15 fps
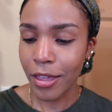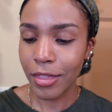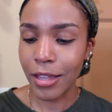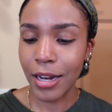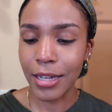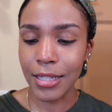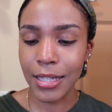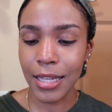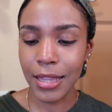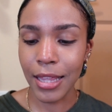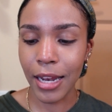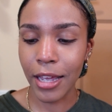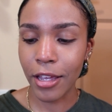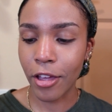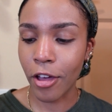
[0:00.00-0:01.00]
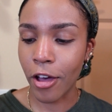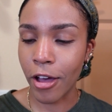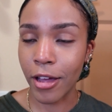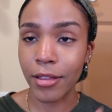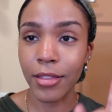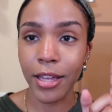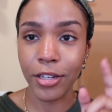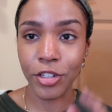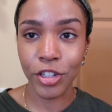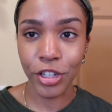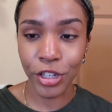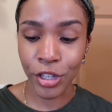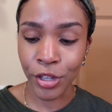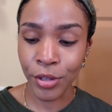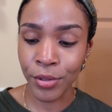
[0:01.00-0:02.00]
The next thing that I got that she
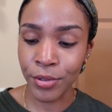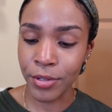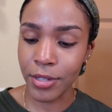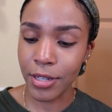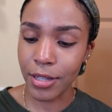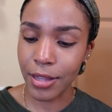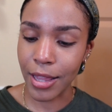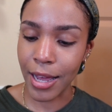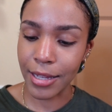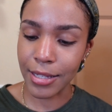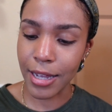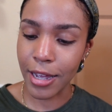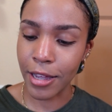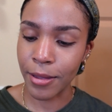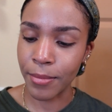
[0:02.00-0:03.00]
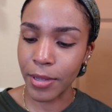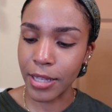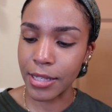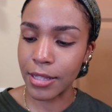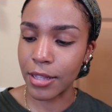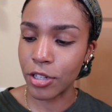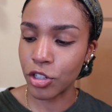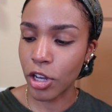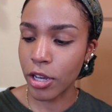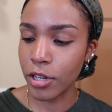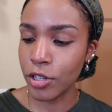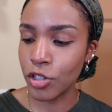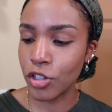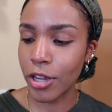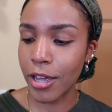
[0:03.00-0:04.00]
used that time is the Shine
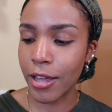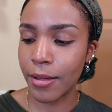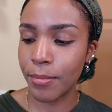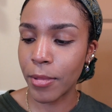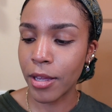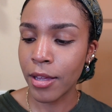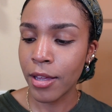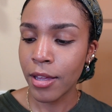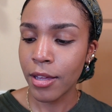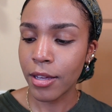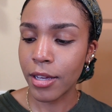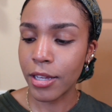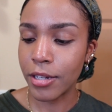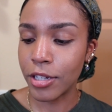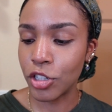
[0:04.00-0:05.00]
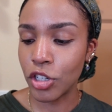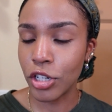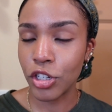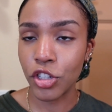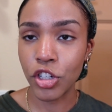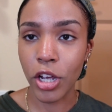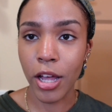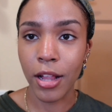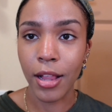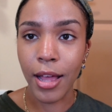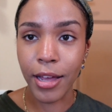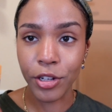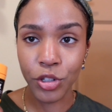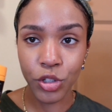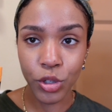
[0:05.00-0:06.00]
and Jam Conditioning Gel
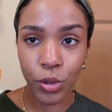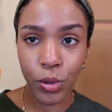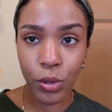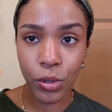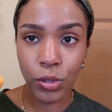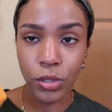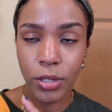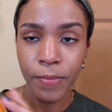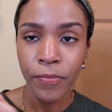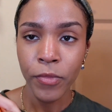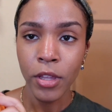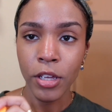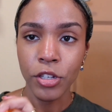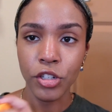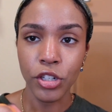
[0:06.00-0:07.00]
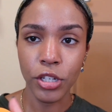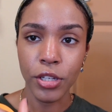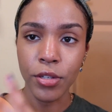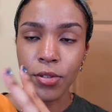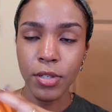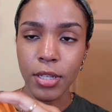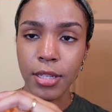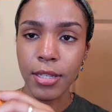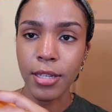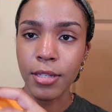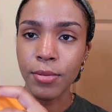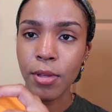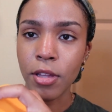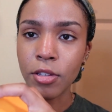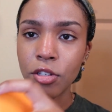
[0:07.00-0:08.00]
Extra Hold. She used this
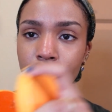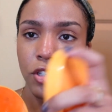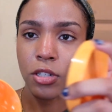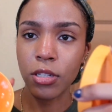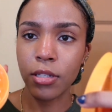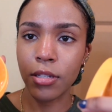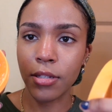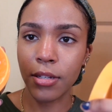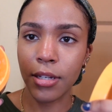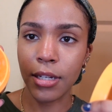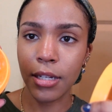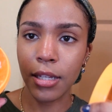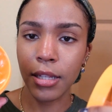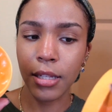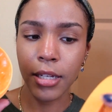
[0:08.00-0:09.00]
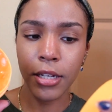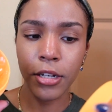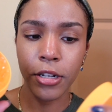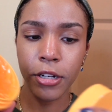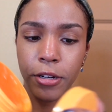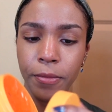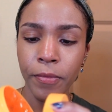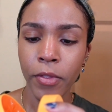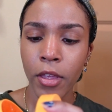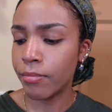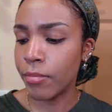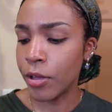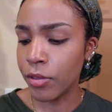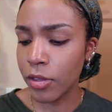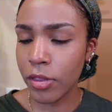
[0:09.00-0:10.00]
as well. It's just clear.
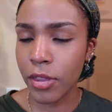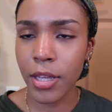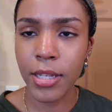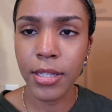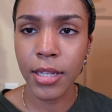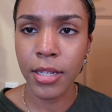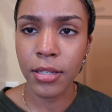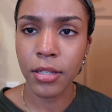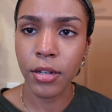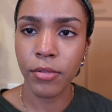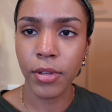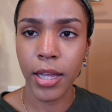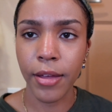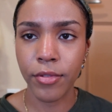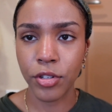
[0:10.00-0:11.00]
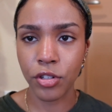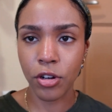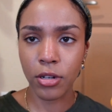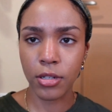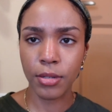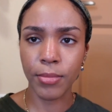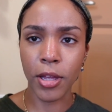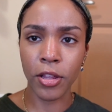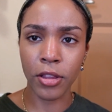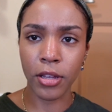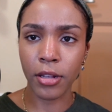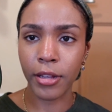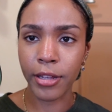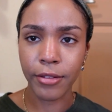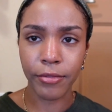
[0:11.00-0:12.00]
Both of these things don't really have a strong smell.
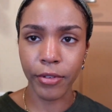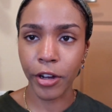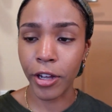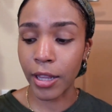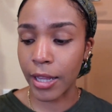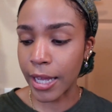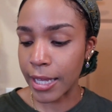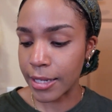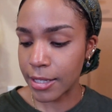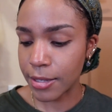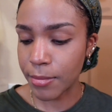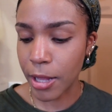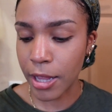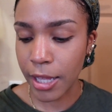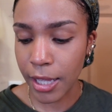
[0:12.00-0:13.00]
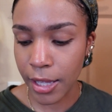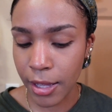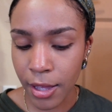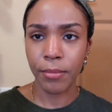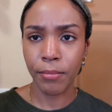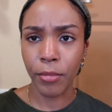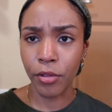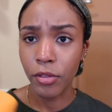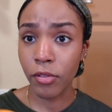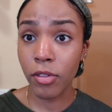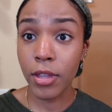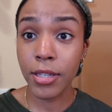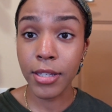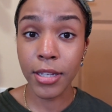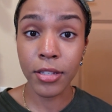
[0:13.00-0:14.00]
They're like very light smelling. Both of
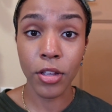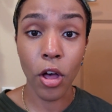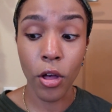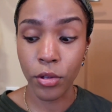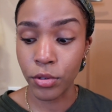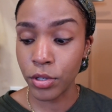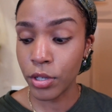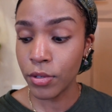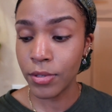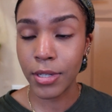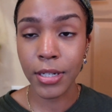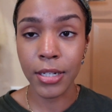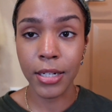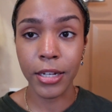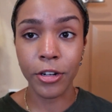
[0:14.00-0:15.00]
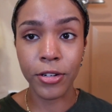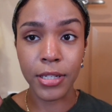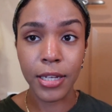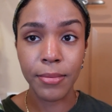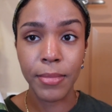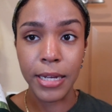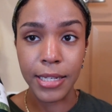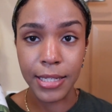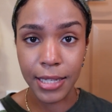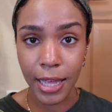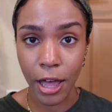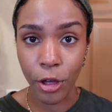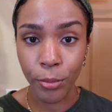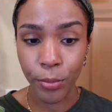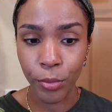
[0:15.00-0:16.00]
these things also didn't irritate my
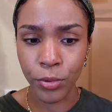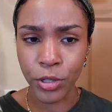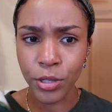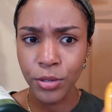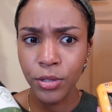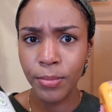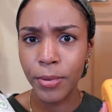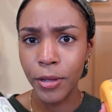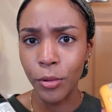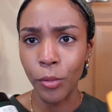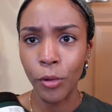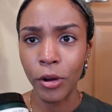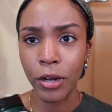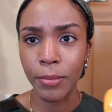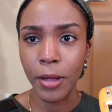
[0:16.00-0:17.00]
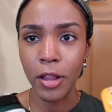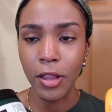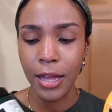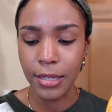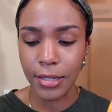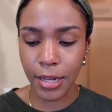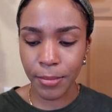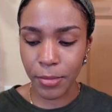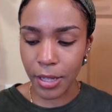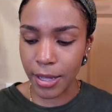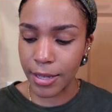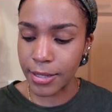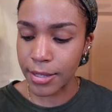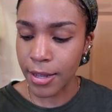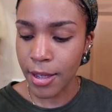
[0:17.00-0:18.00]
scalp, which I was a bit worried about last time
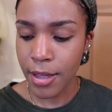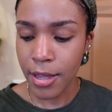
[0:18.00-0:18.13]
because